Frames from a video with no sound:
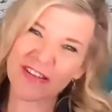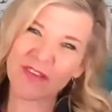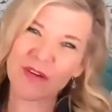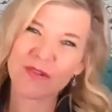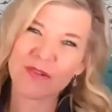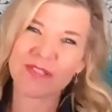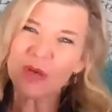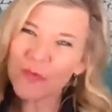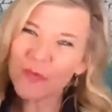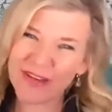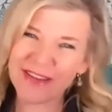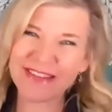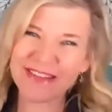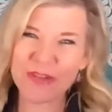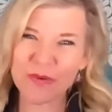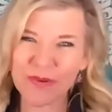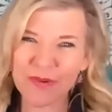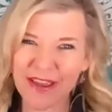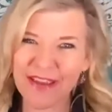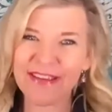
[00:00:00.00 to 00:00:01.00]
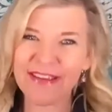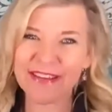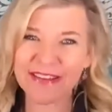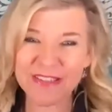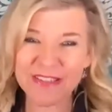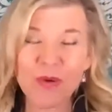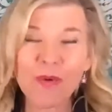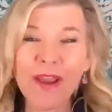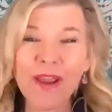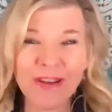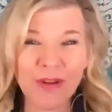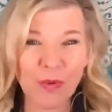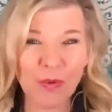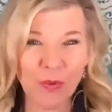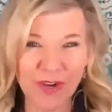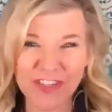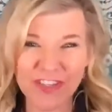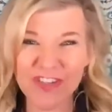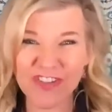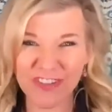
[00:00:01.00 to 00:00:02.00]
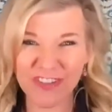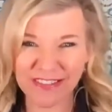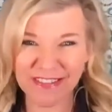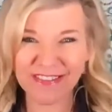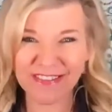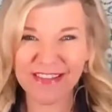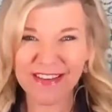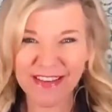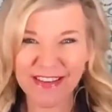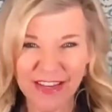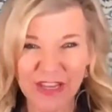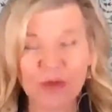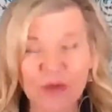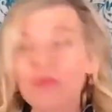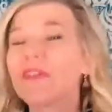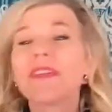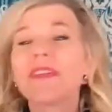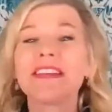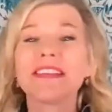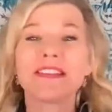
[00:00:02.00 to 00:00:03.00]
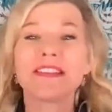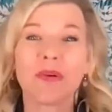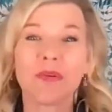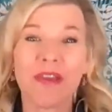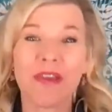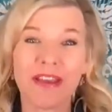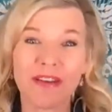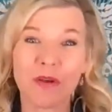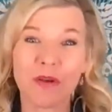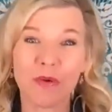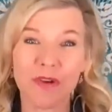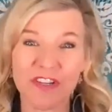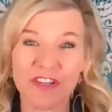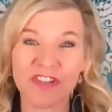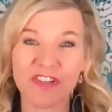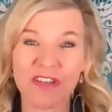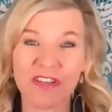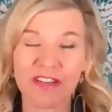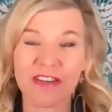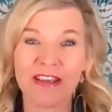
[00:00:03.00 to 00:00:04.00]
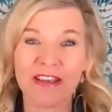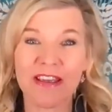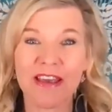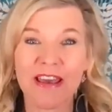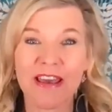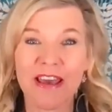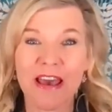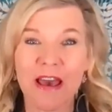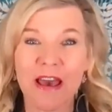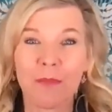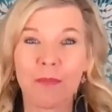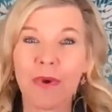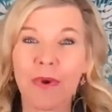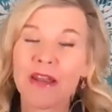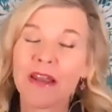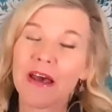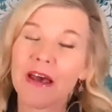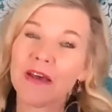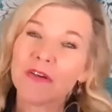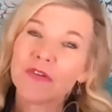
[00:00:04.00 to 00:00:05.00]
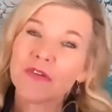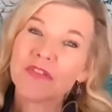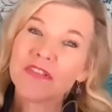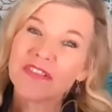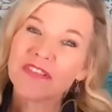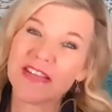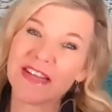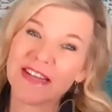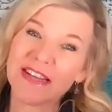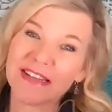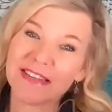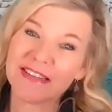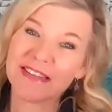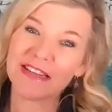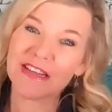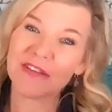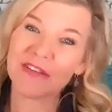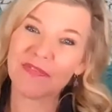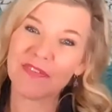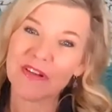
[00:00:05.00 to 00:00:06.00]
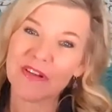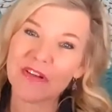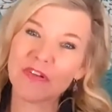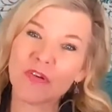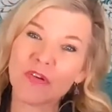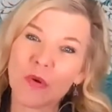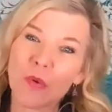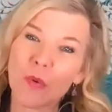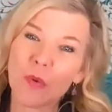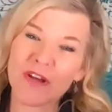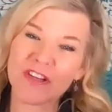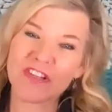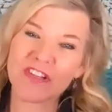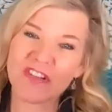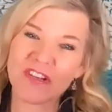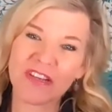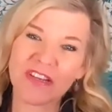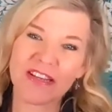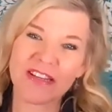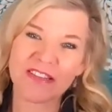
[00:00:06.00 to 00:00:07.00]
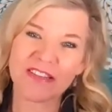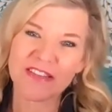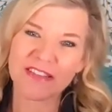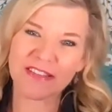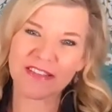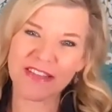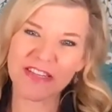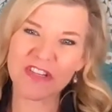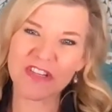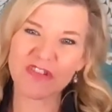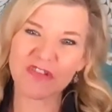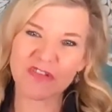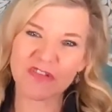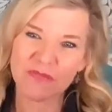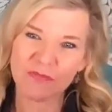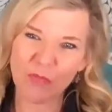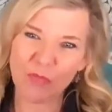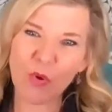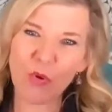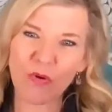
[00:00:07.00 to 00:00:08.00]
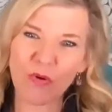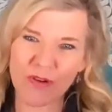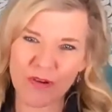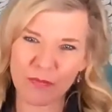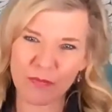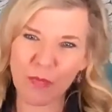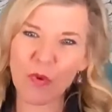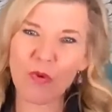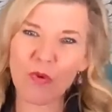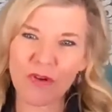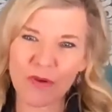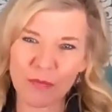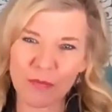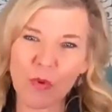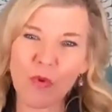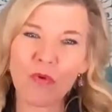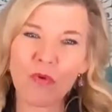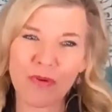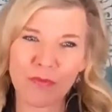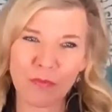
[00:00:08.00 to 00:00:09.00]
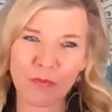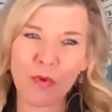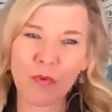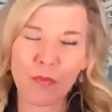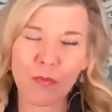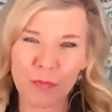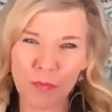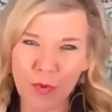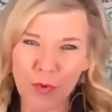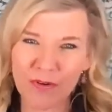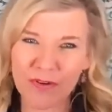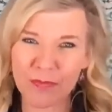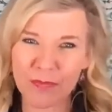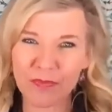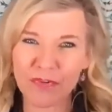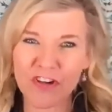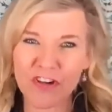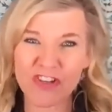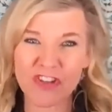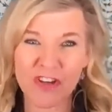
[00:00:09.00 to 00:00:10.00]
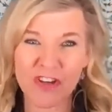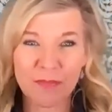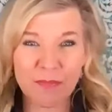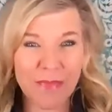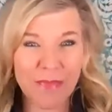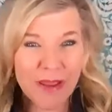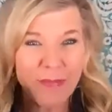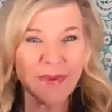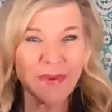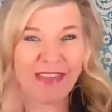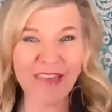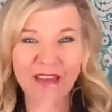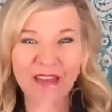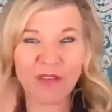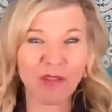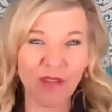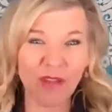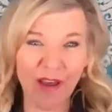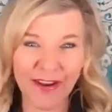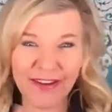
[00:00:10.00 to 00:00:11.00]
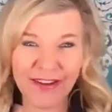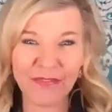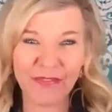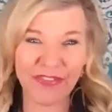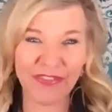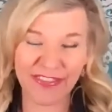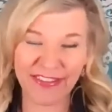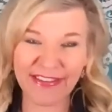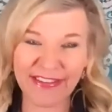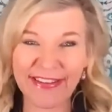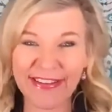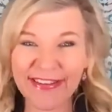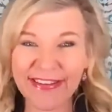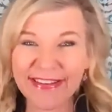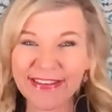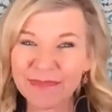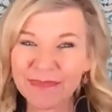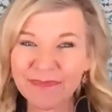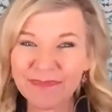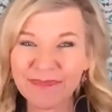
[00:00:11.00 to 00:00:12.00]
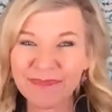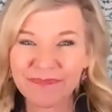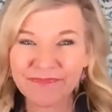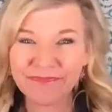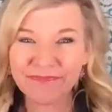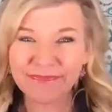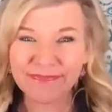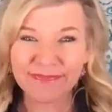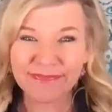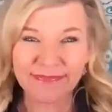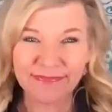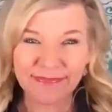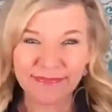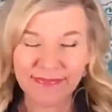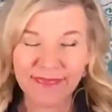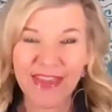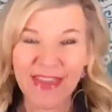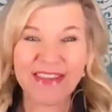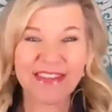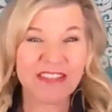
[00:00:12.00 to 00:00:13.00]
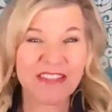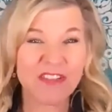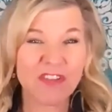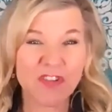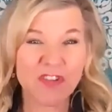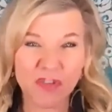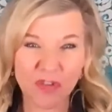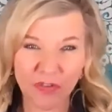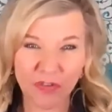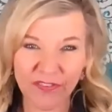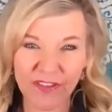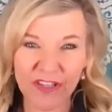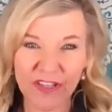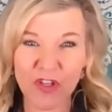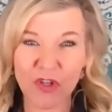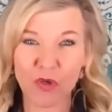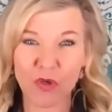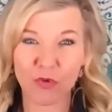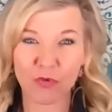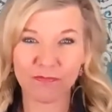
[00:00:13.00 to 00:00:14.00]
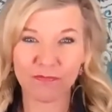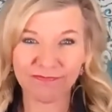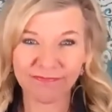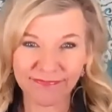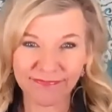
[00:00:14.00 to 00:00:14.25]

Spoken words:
those, okay, it's okay. It's okay to question. It really is okay to question. But understand if in your questioning, it just leads you to more and more and more and more and more depression, maybe that line of thinking isn't serving you.